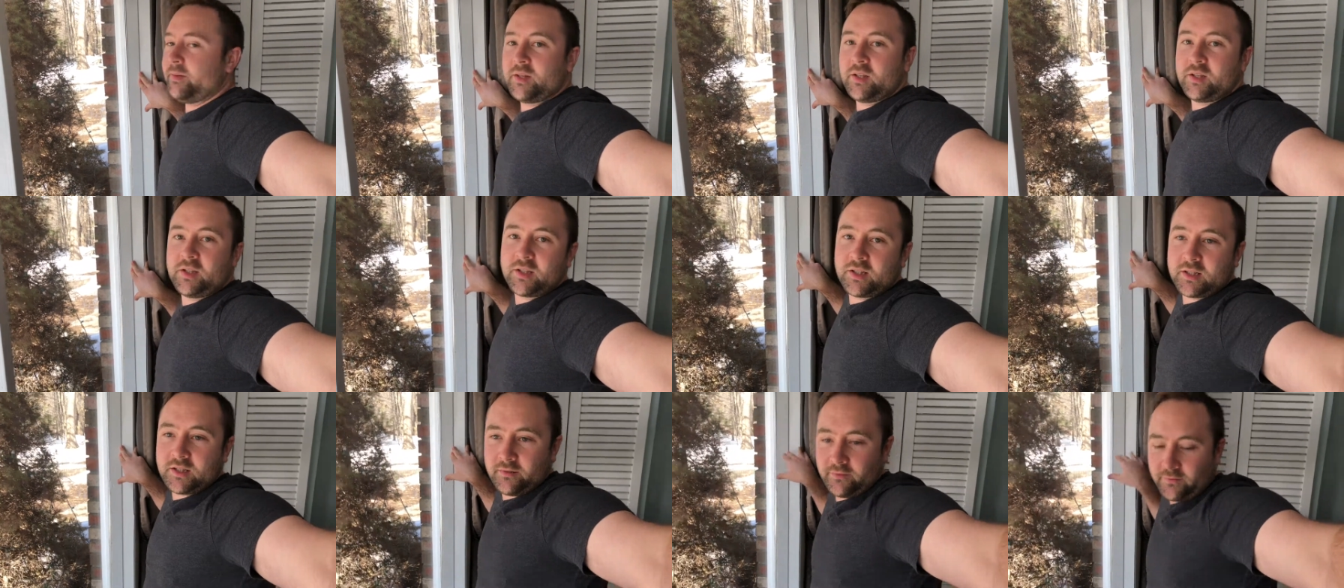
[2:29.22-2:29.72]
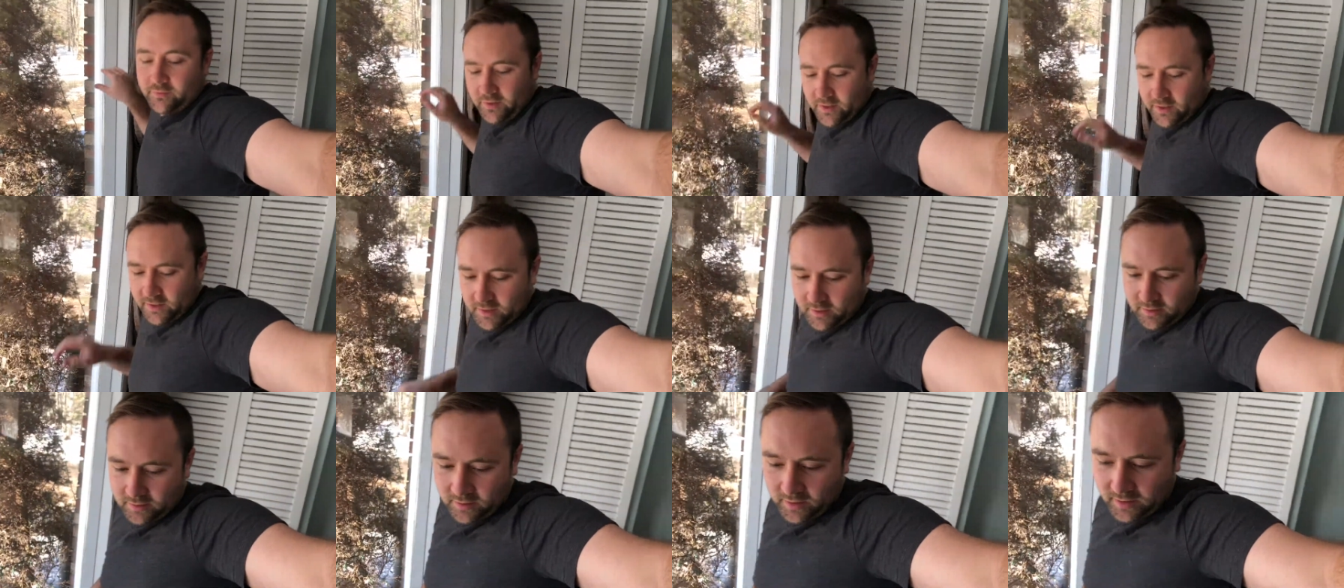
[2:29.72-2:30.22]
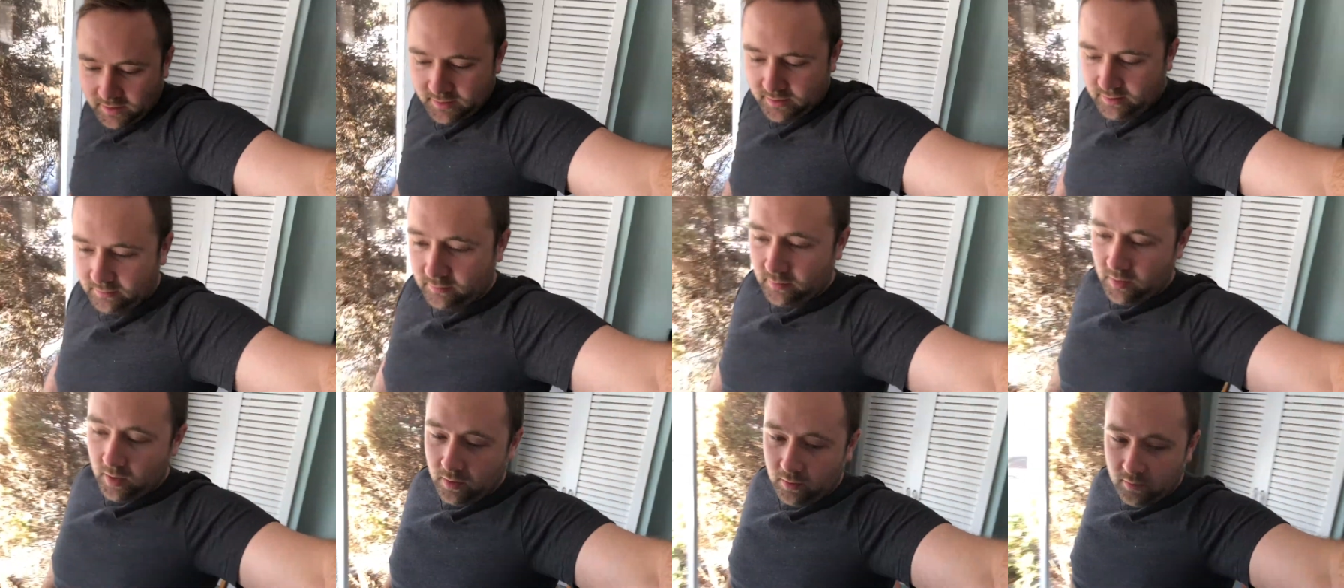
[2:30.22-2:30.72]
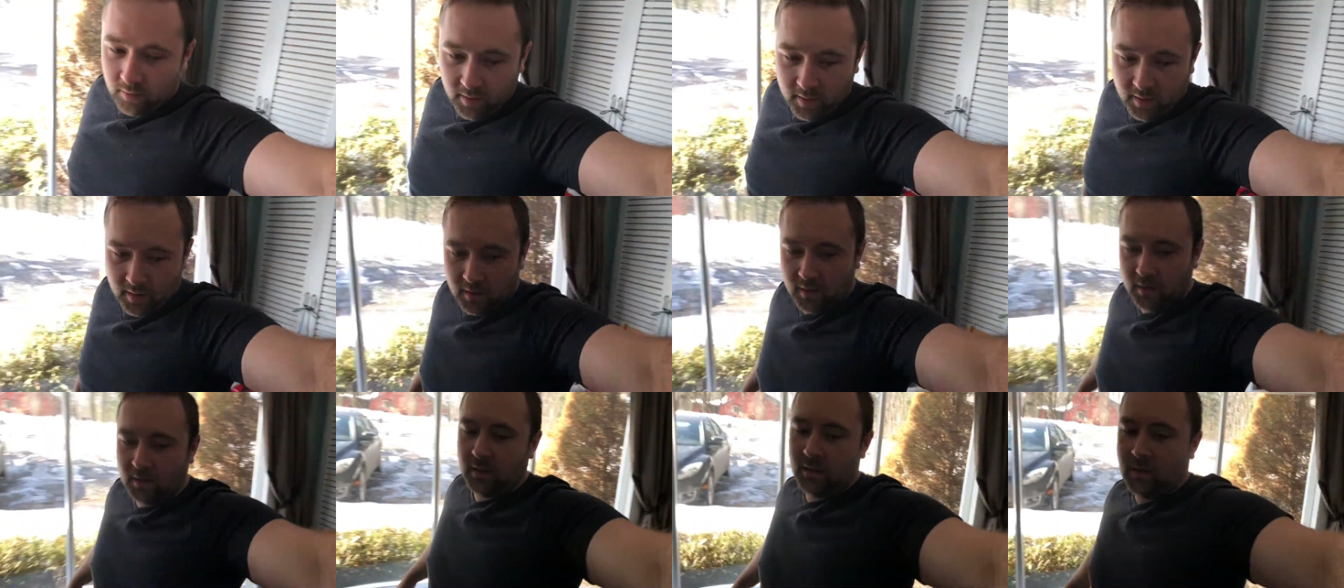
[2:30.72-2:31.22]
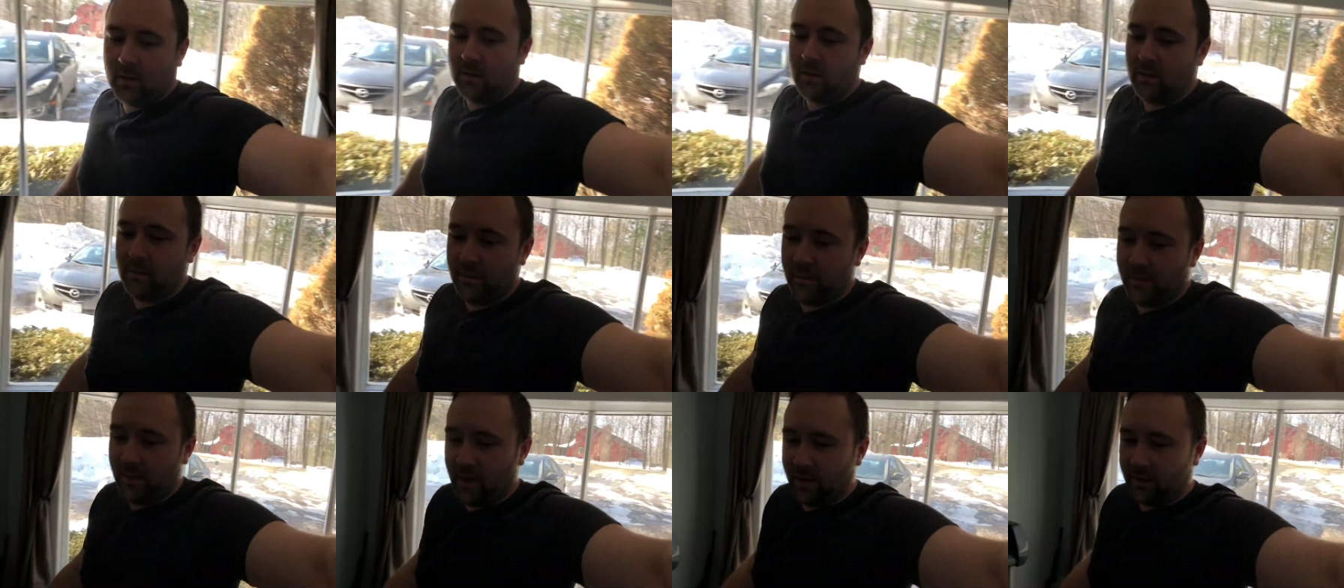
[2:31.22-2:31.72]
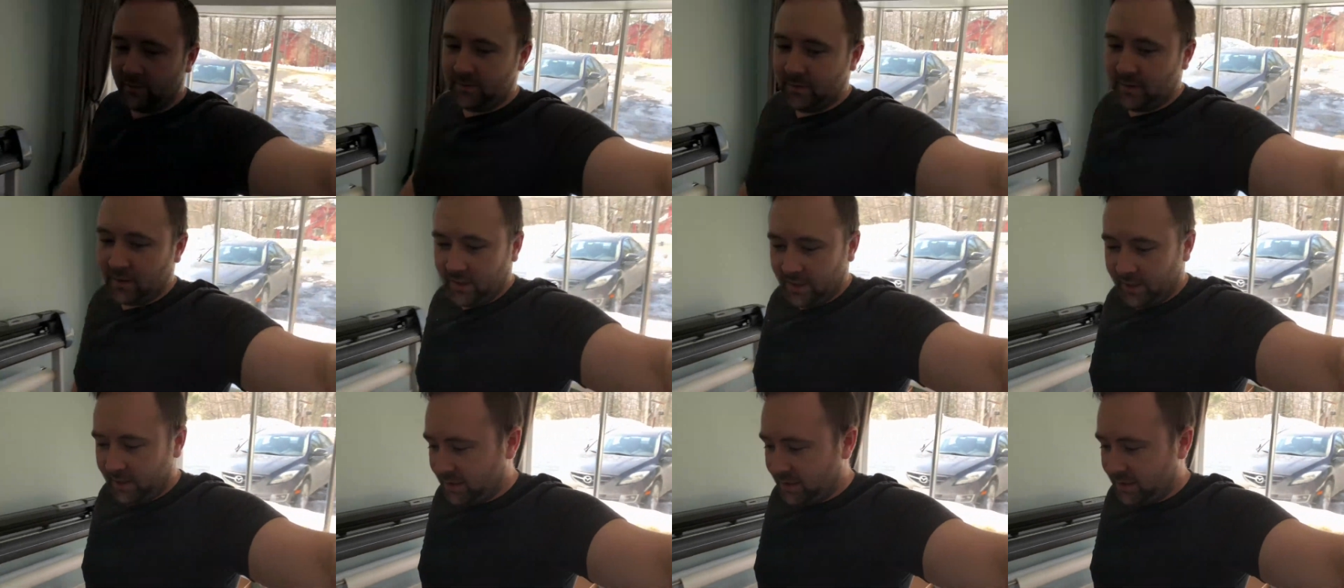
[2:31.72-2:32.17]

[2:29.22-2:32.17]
they're just afraid to cross the road? I'm not really